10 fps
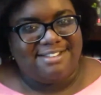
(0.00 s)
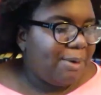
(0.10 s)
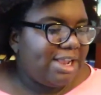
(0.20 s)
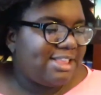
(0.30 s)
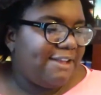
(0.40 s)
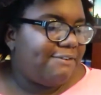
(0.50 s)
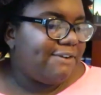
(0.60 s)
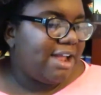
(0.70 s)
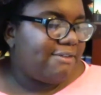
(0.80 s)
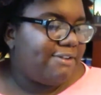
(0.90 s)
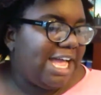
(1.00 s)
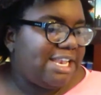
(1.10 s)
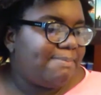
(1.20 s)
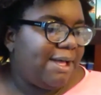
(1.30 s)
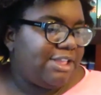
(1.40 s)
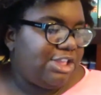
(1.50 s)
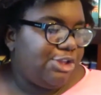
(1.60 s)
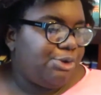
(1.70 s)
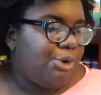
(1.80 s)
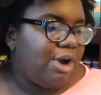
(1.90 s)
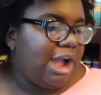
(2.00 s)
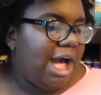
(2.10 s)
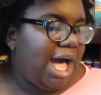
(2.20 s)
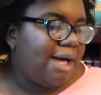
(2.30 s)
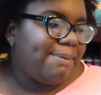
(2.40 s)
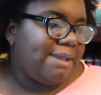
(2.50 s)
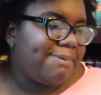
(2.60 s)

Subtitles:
What is a fun fact about you or a hobby